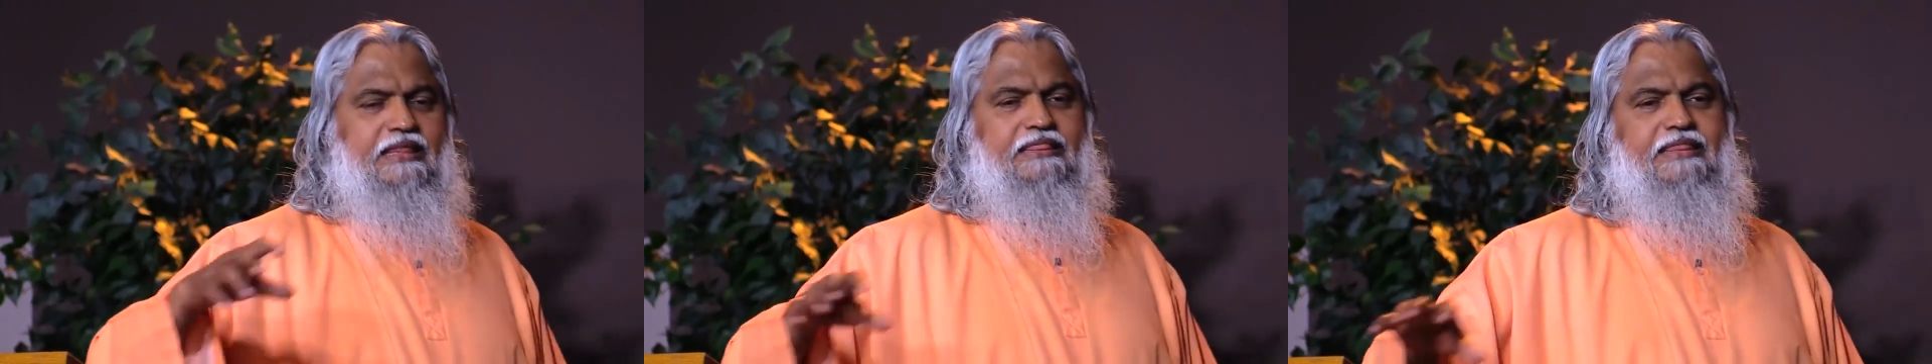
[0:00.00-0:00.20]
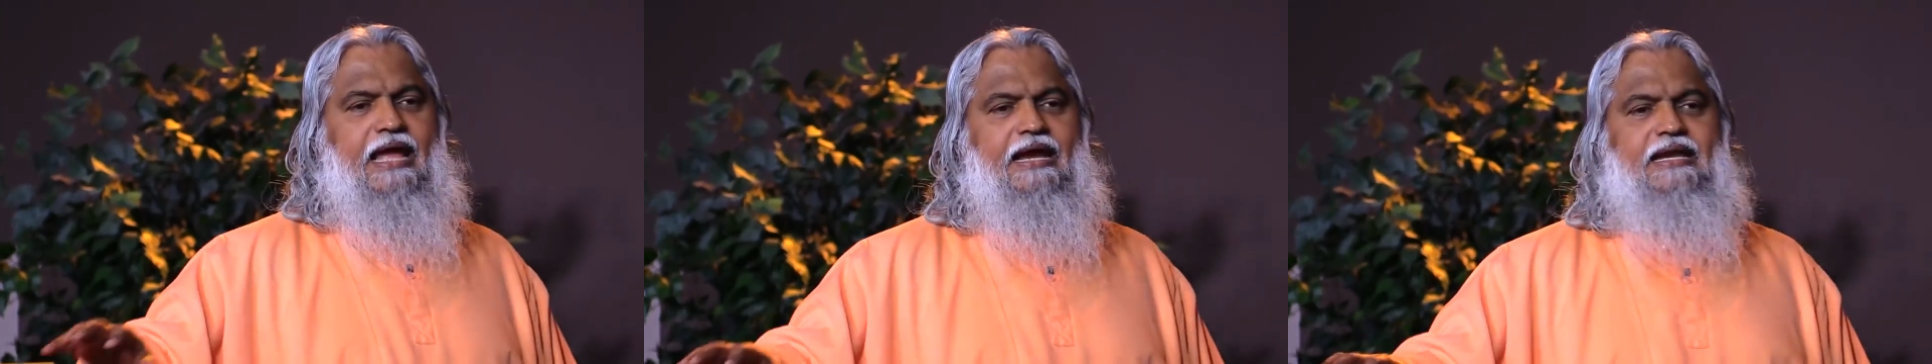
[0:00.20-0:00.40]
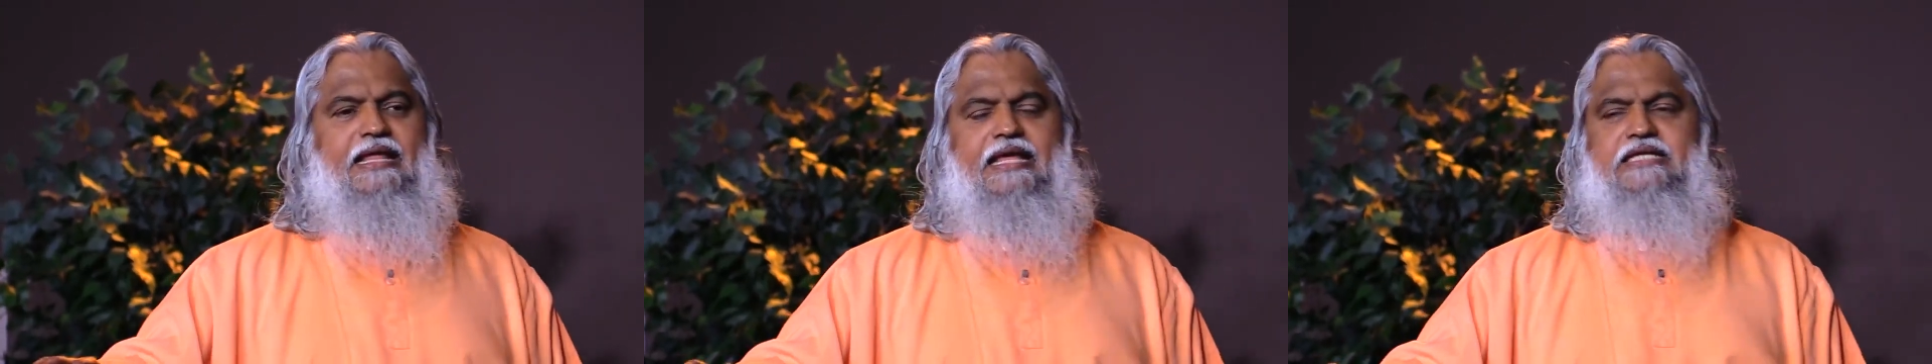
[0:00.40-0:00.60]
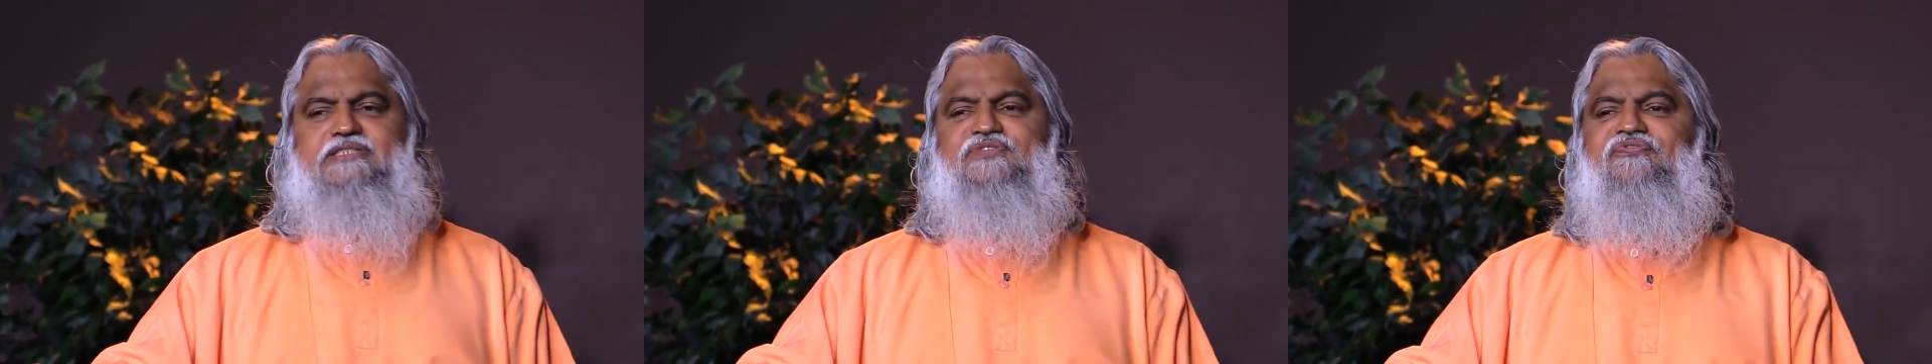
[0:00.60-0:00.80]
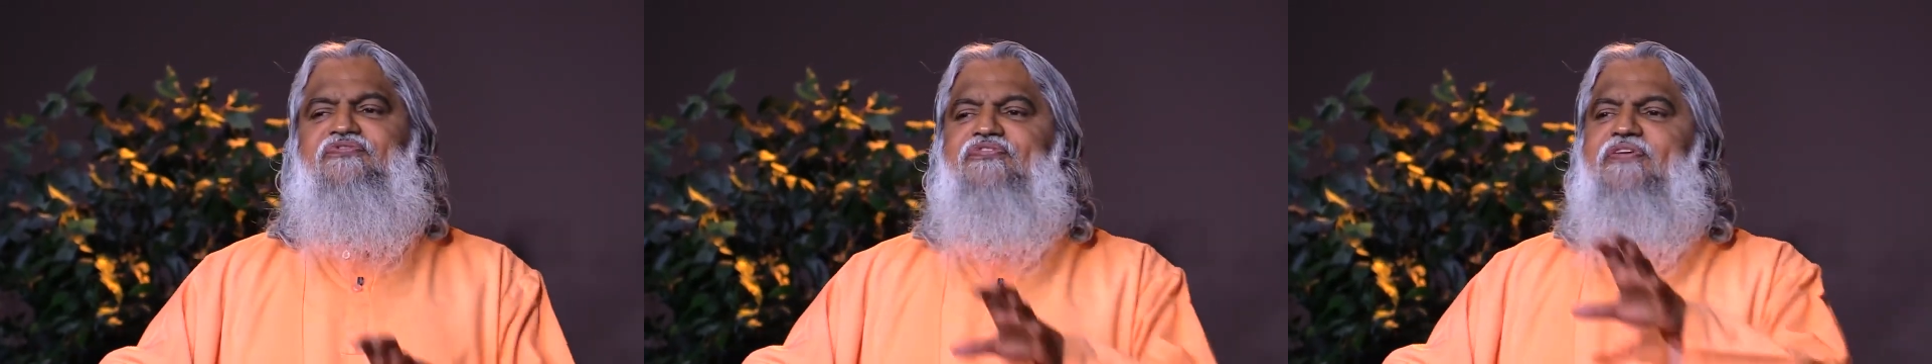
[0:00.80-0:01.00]
that is
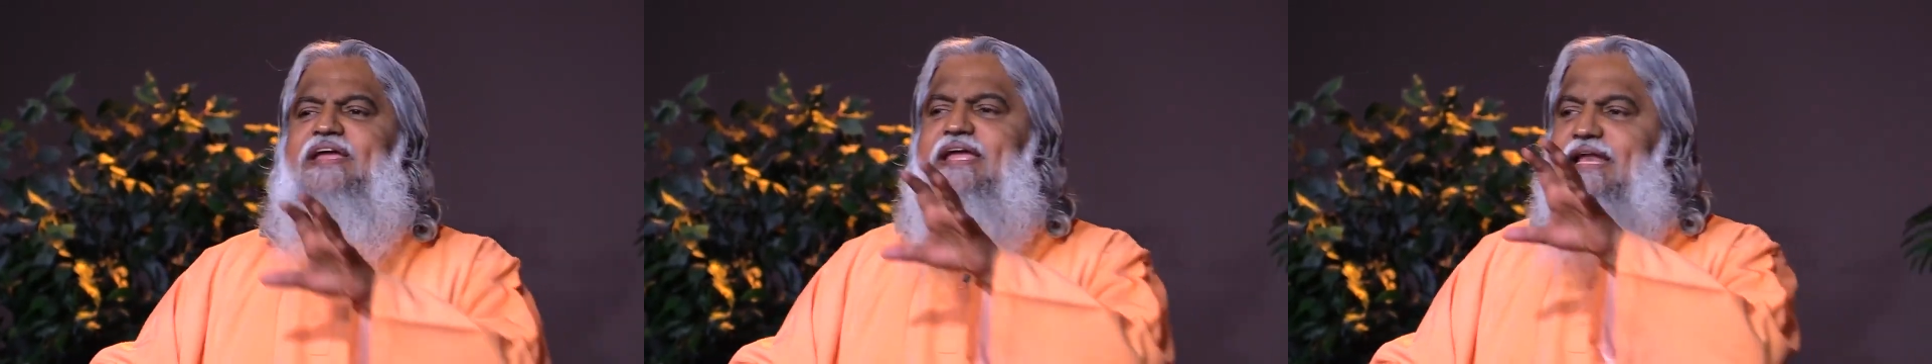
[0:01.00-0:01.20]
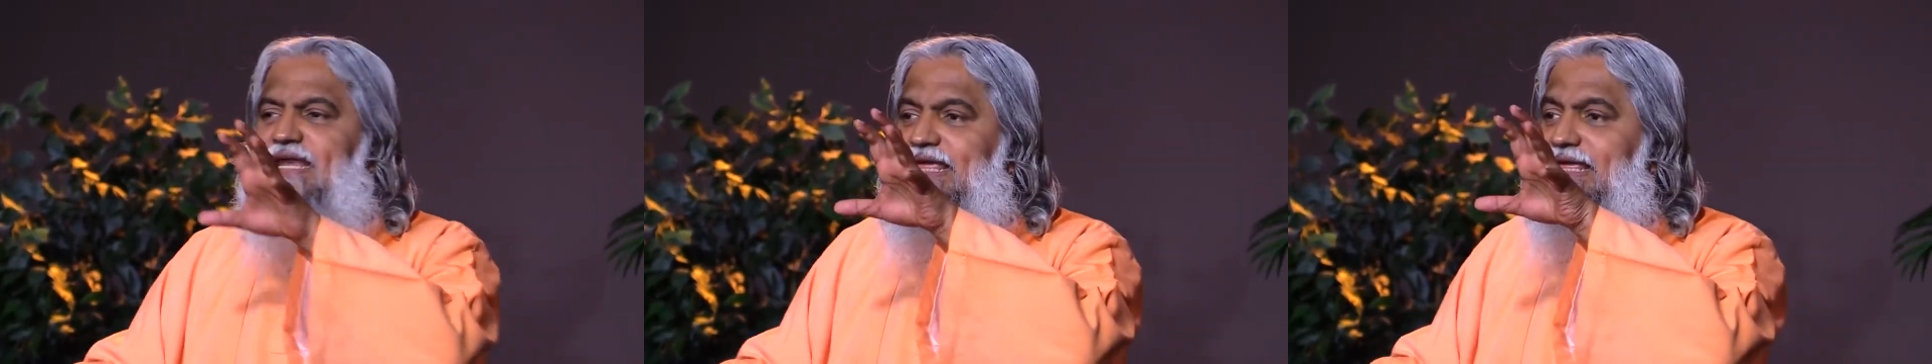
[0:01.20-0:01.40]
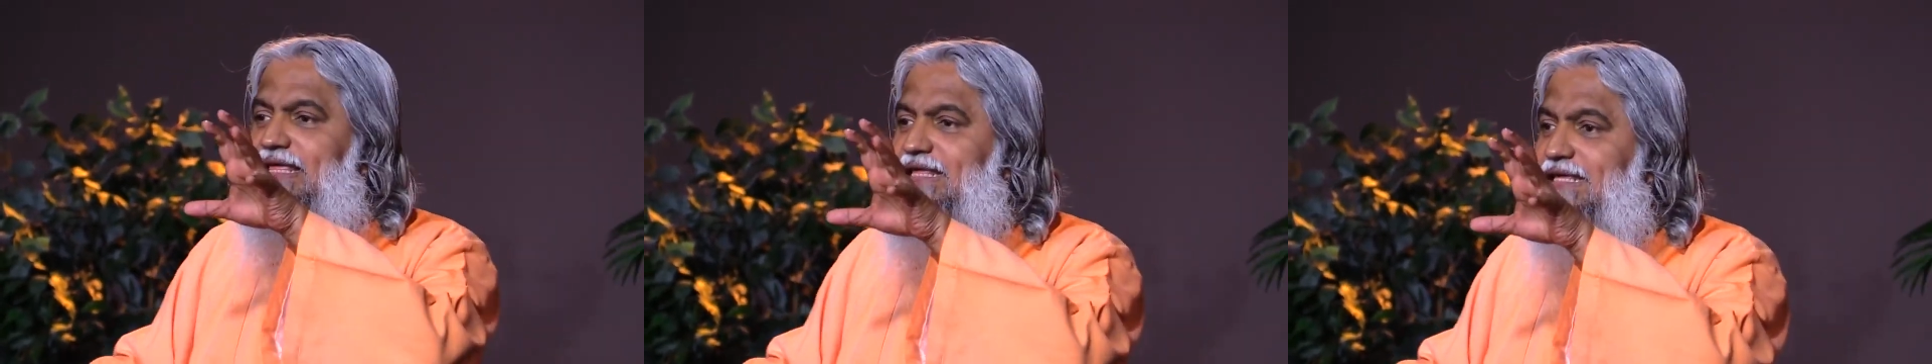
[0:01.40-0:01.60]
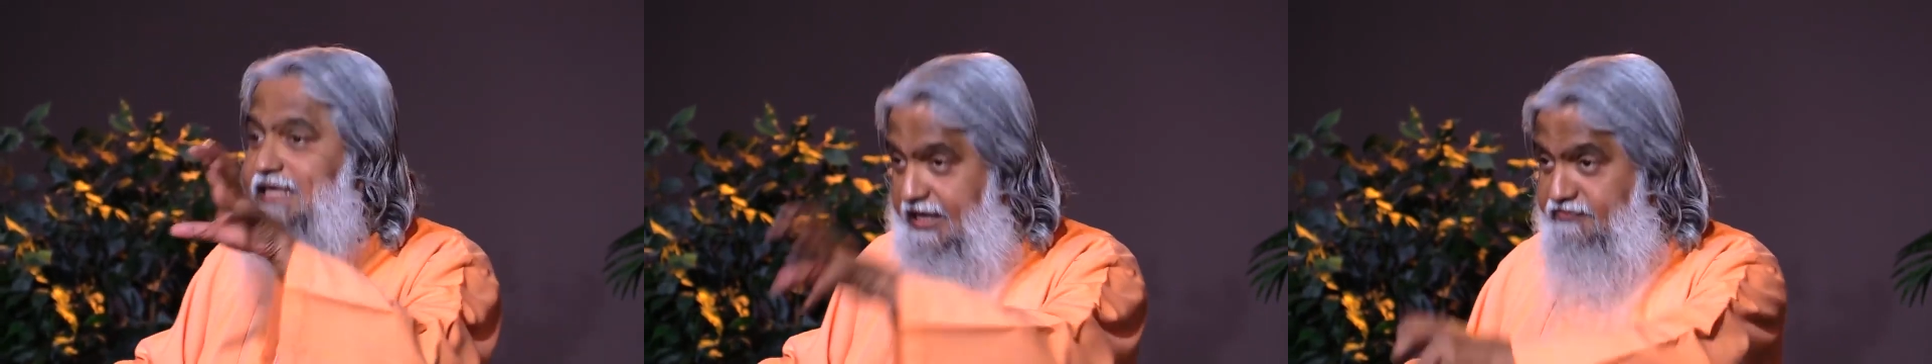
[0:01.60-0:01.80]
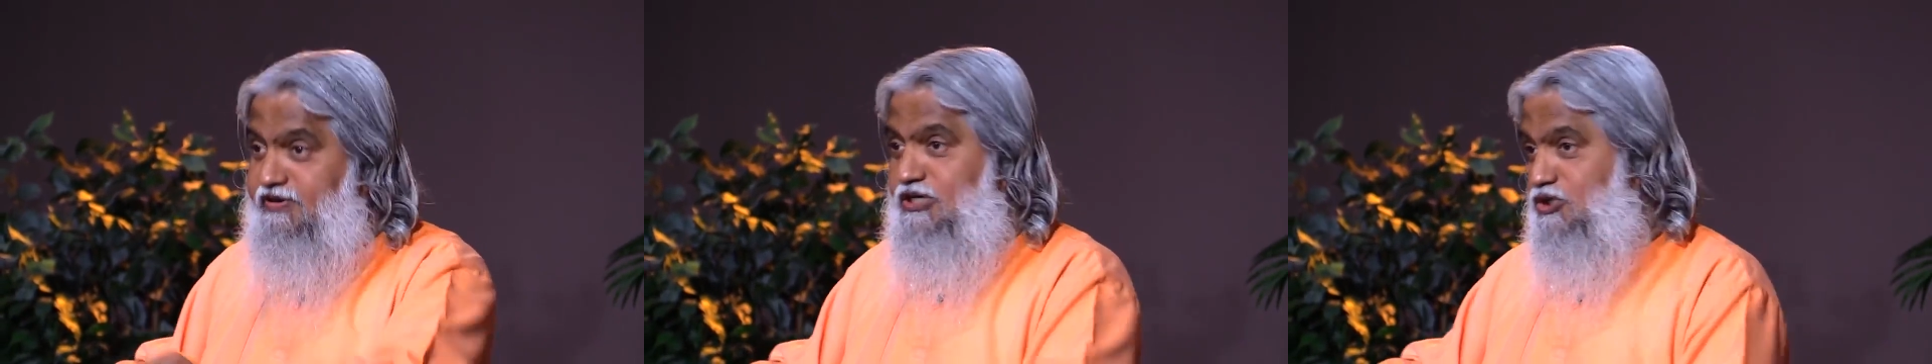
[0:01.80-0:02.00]
freely
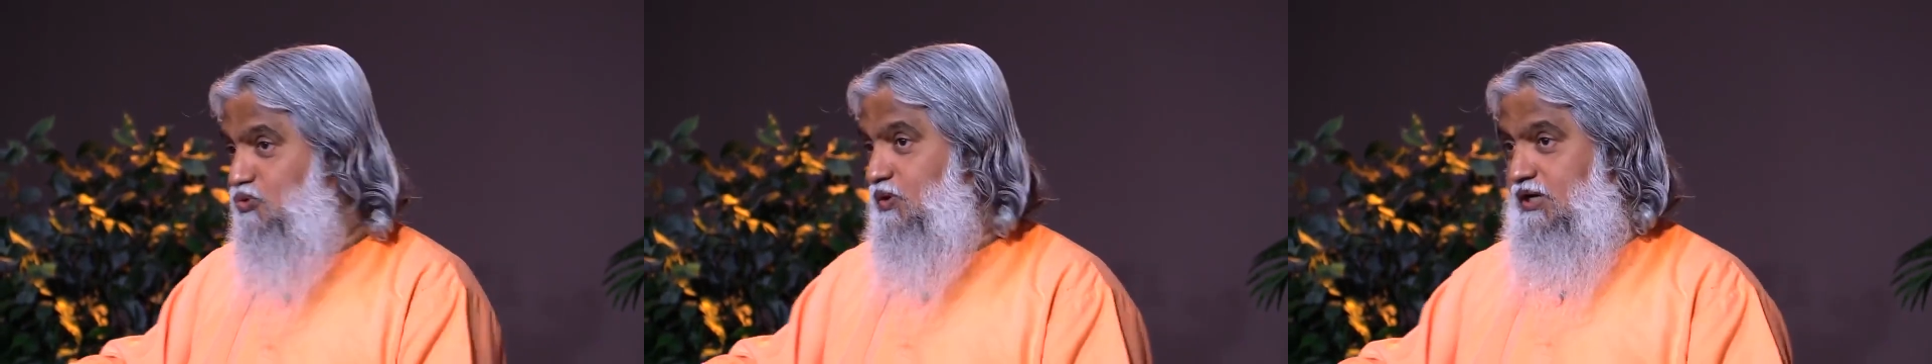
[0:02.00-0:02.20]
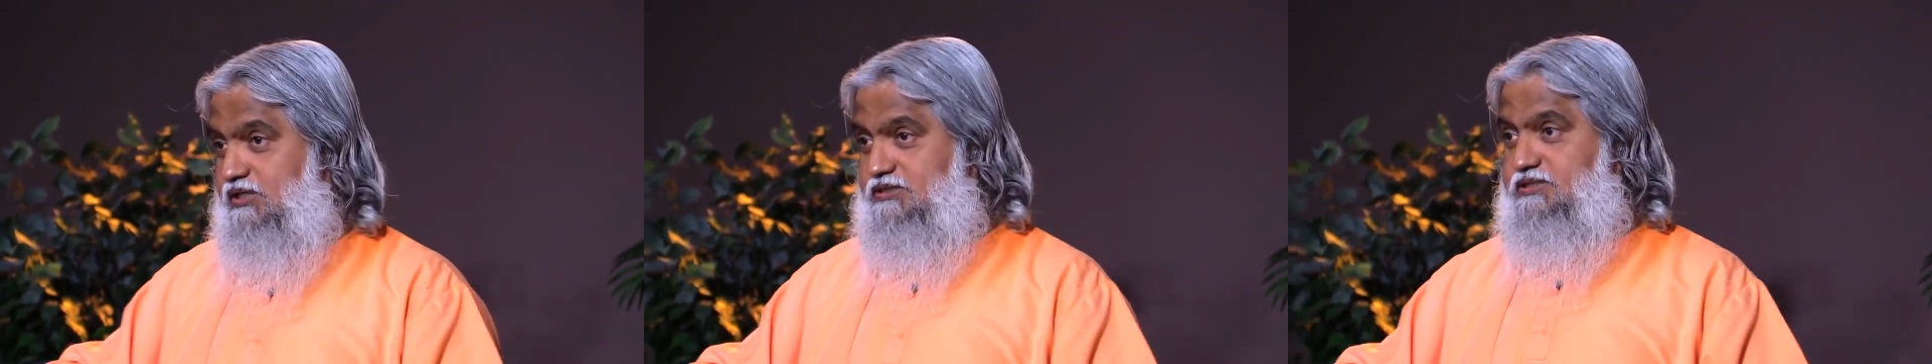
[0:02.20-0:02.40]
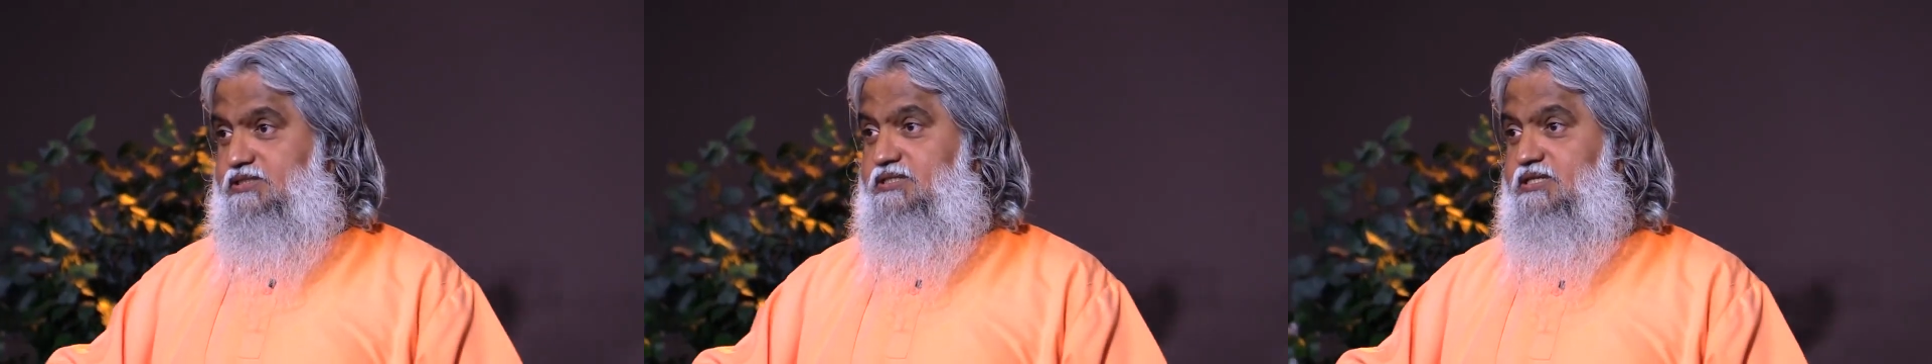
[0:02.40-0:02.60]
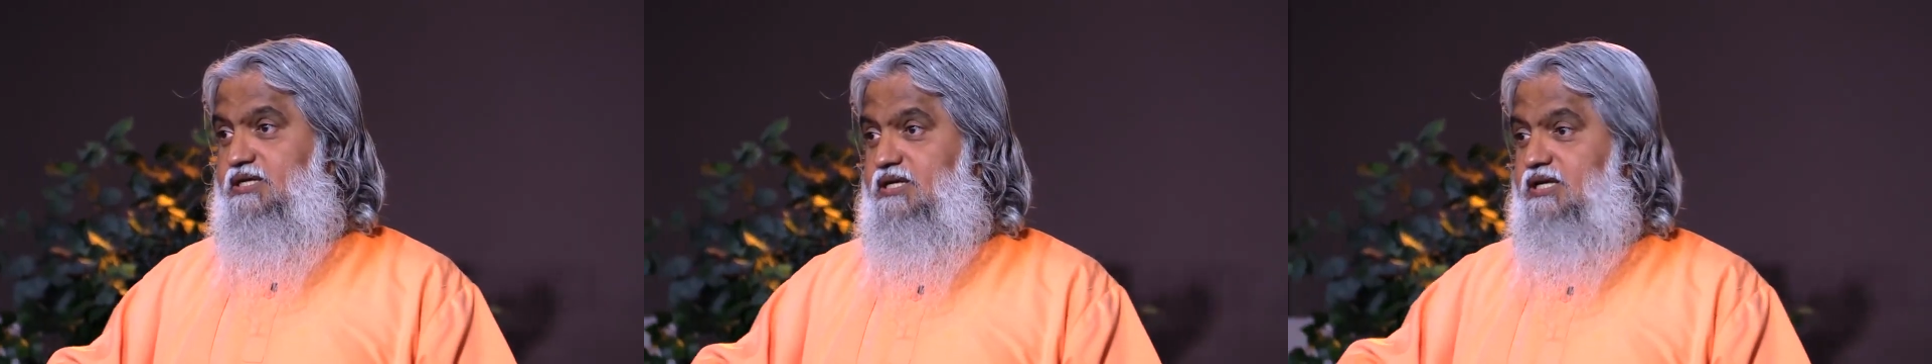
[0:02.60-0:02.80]
given to us,